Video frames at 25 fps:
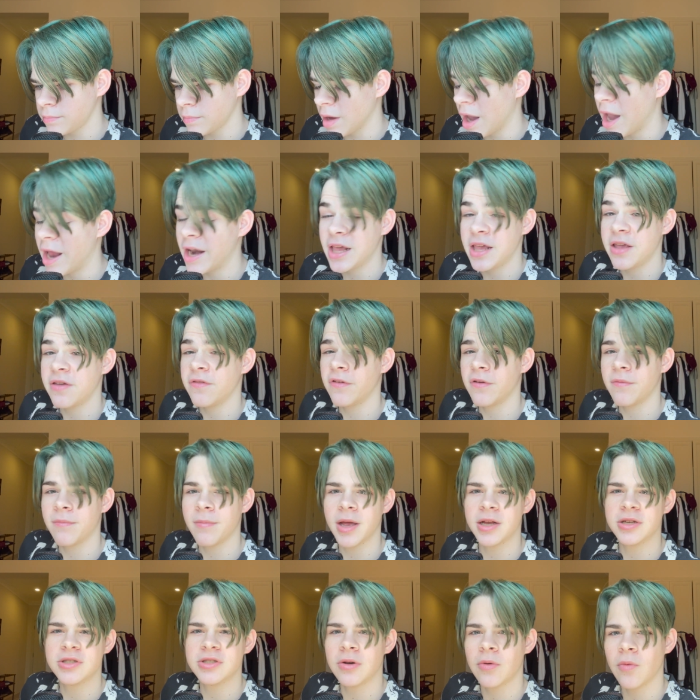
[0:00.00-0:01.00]
I'd even
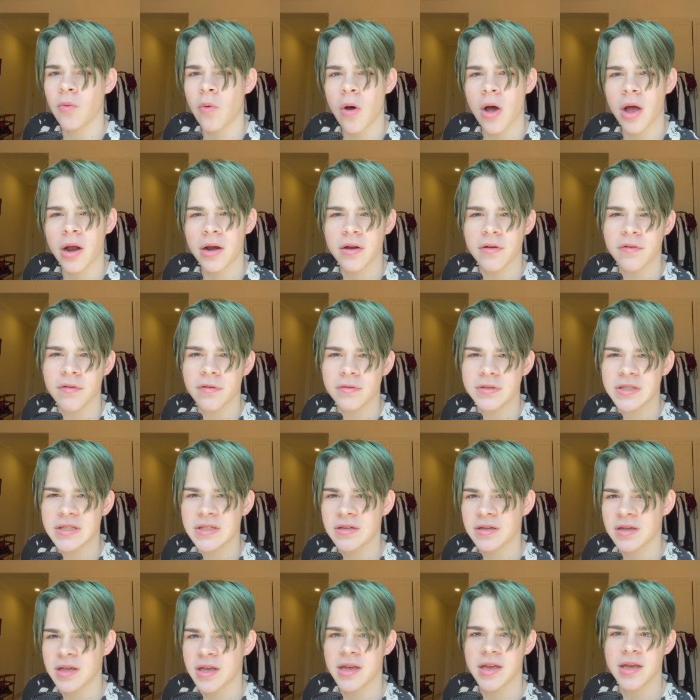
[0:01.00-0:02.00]
mention
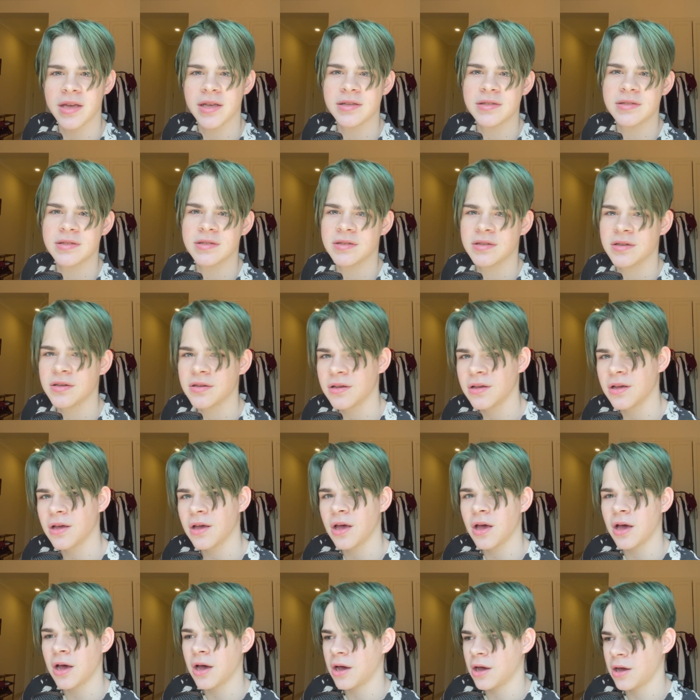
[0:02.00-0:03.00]
Wanda's kids.
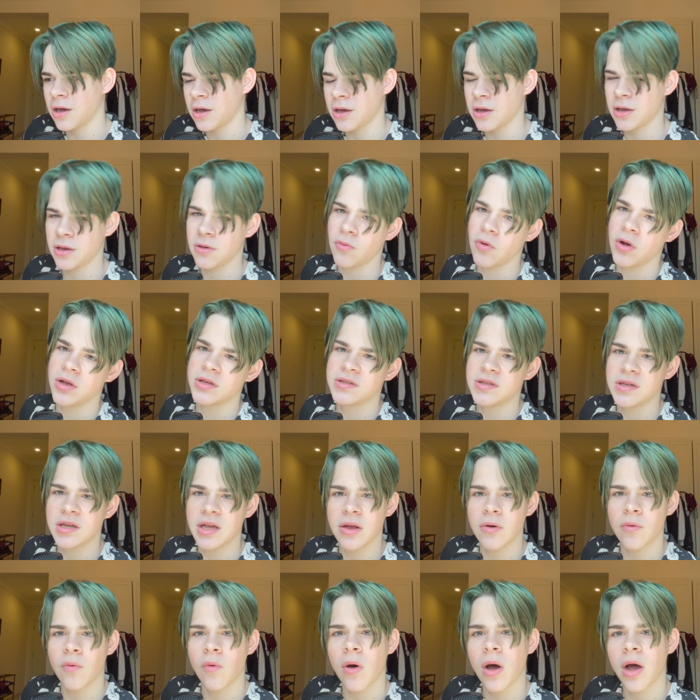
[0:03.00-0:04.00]
Uh, once
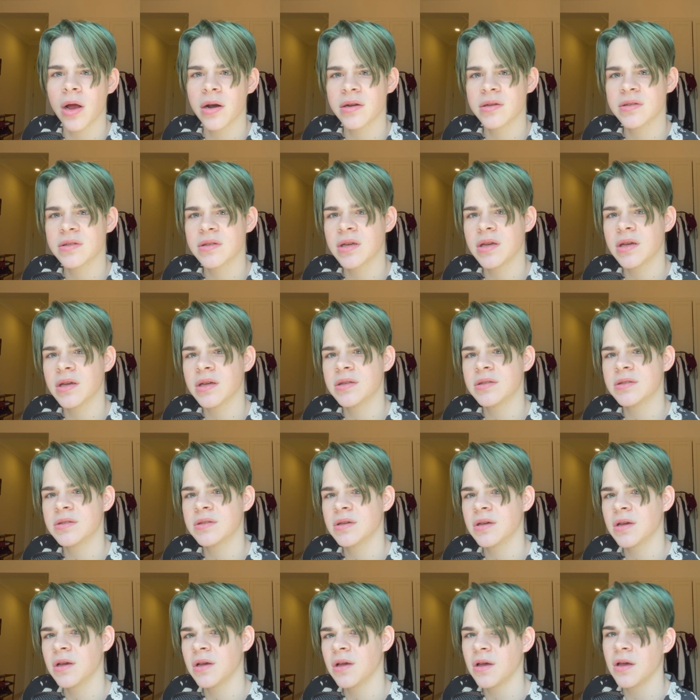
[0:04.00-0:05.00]
again, Wanda's
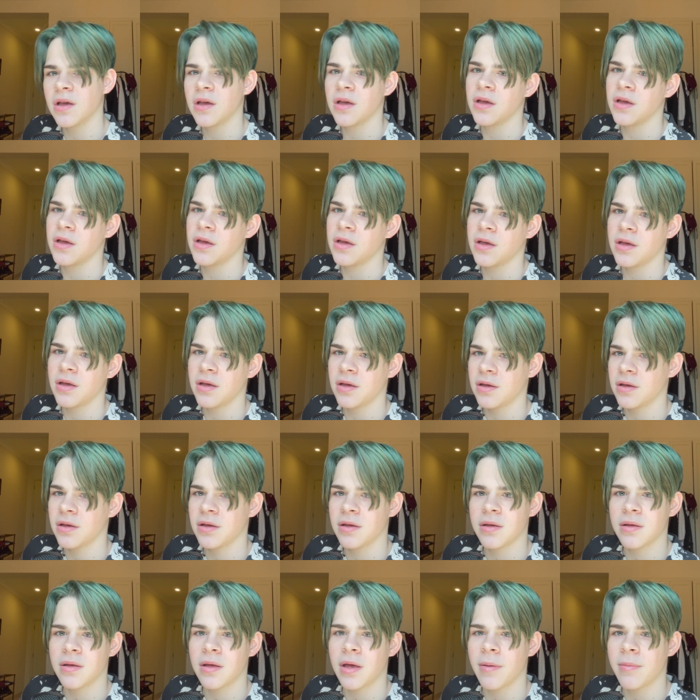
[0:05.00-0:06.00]
kids.
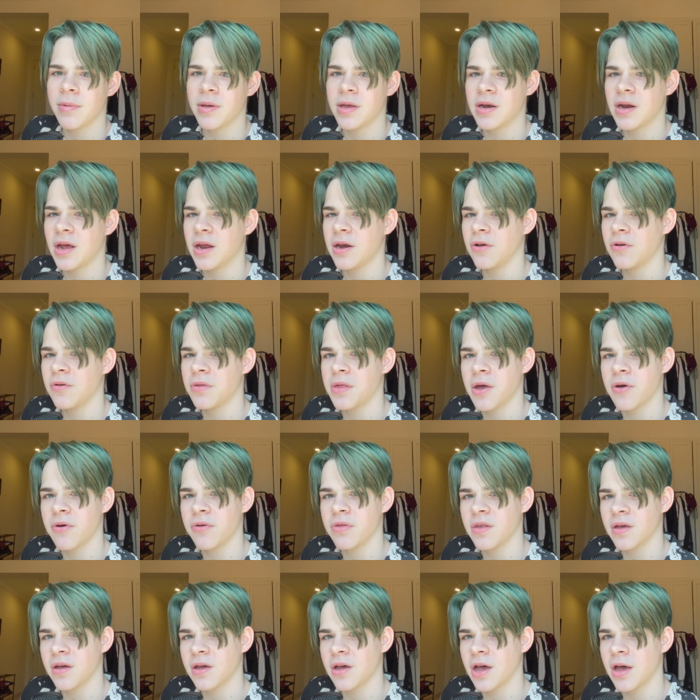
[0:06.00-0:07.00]
I mean, I know they're
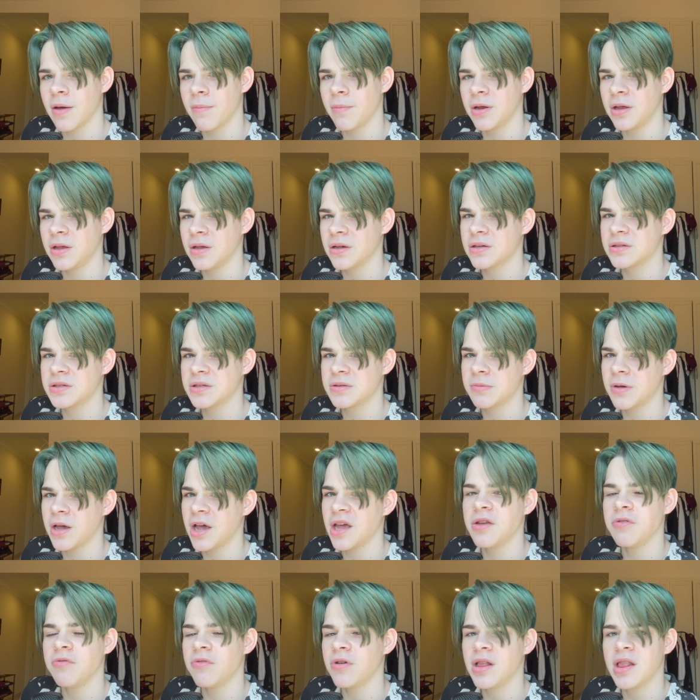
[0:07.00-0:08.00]
in the comics.
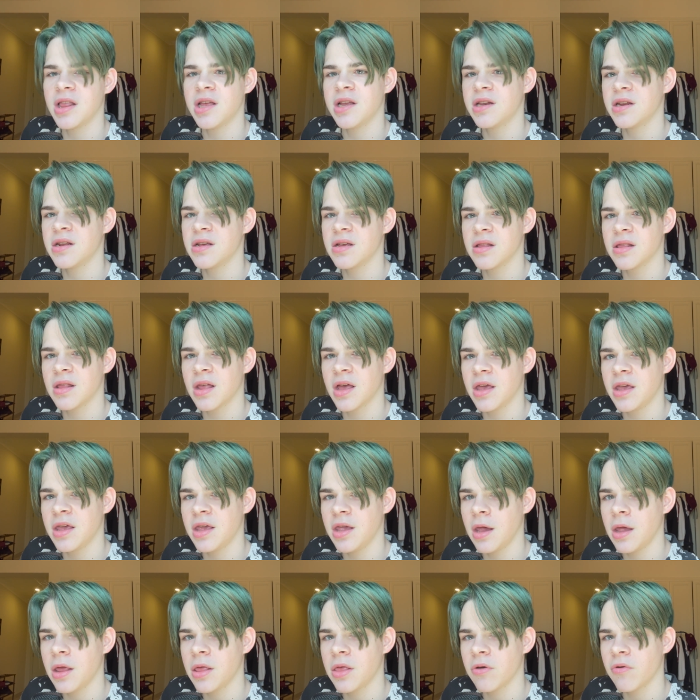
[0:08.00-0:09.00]
I really didn't like
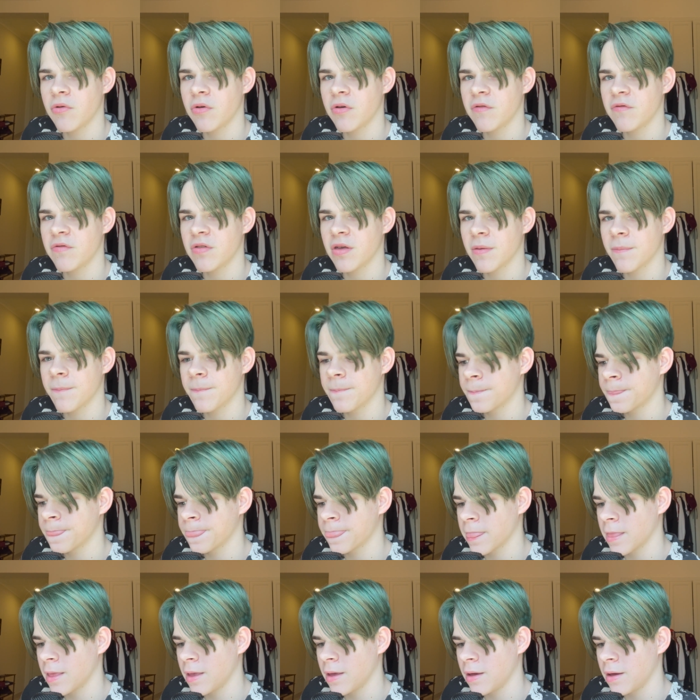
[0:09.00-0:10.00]
either of them.
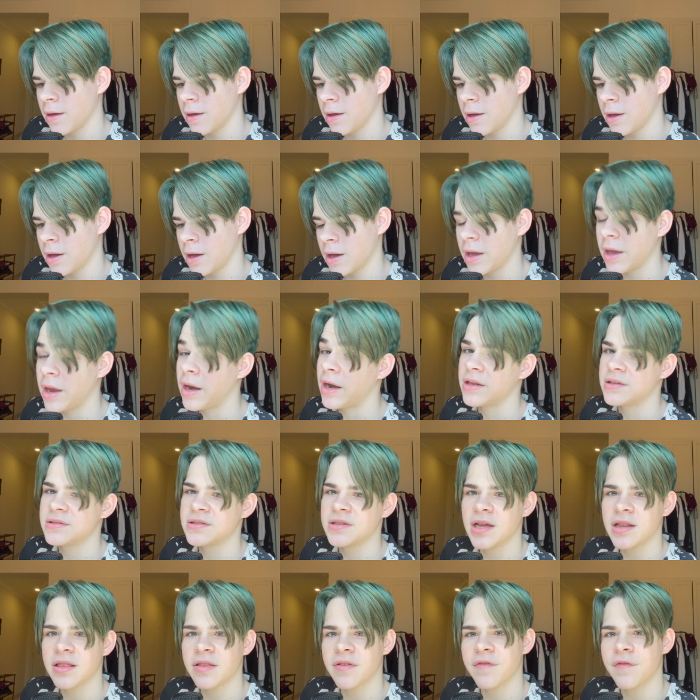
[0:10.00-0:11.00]
Uh, and it's
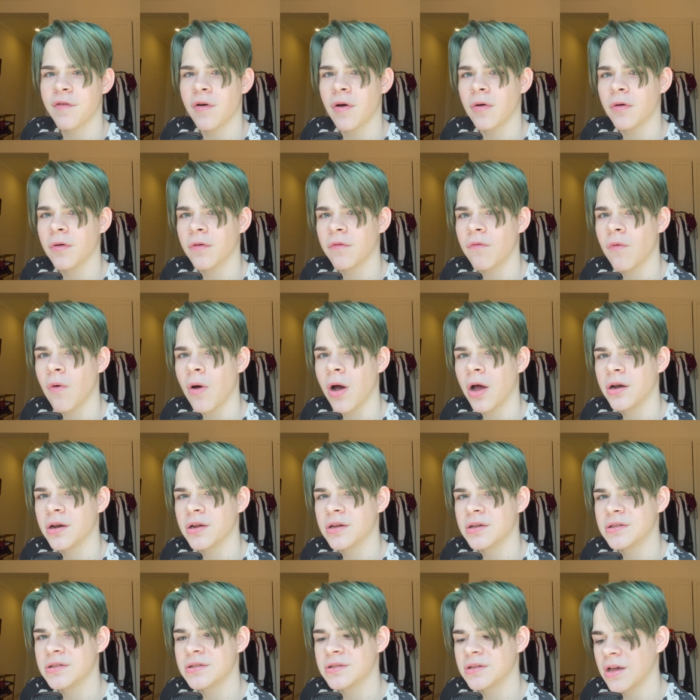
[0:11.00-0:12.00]
not the fault of
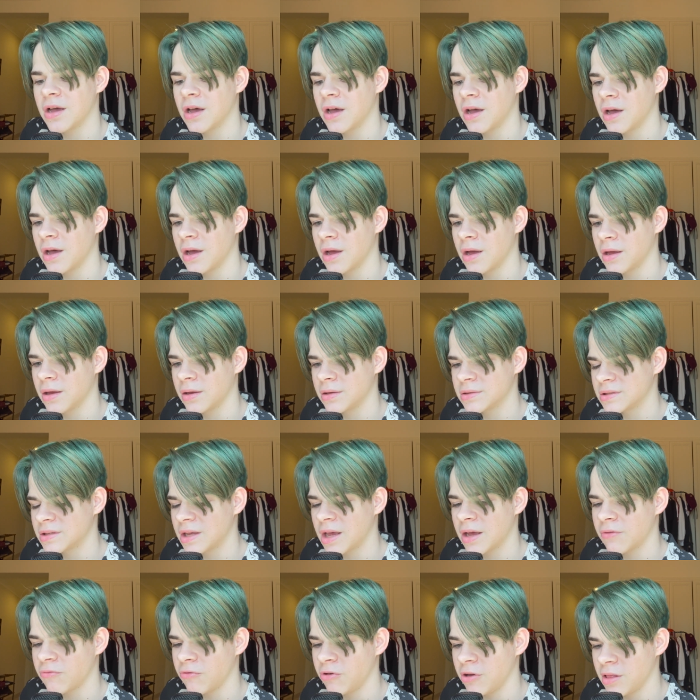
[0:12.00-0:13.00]
Wanda's. Uh, it's
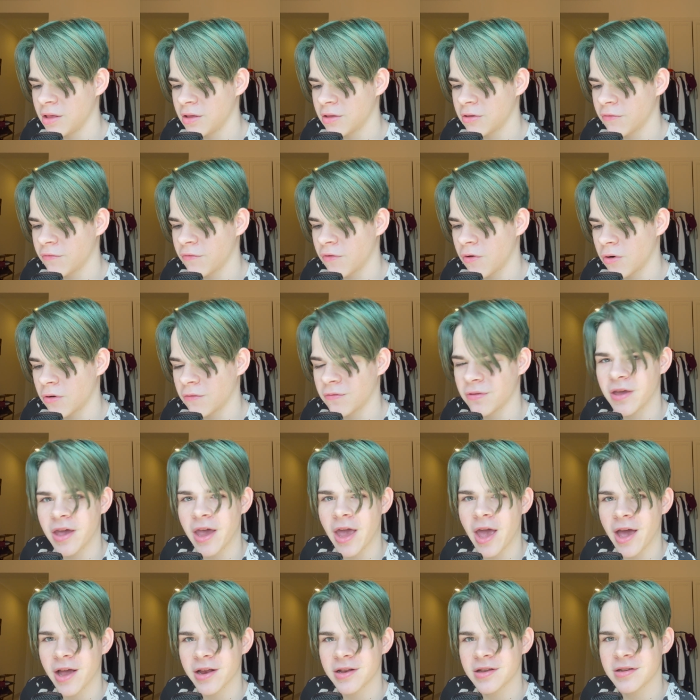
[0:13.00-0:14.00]
not really the fault of the
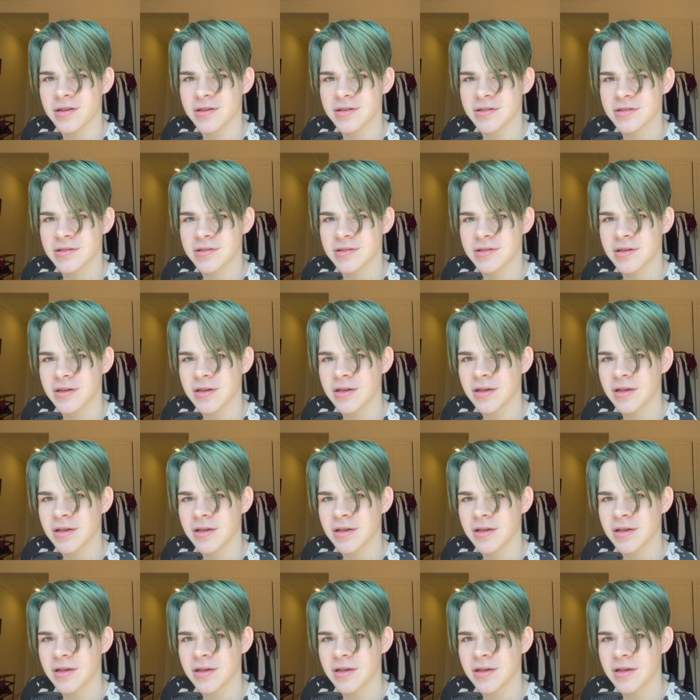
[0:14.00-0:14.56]
actors.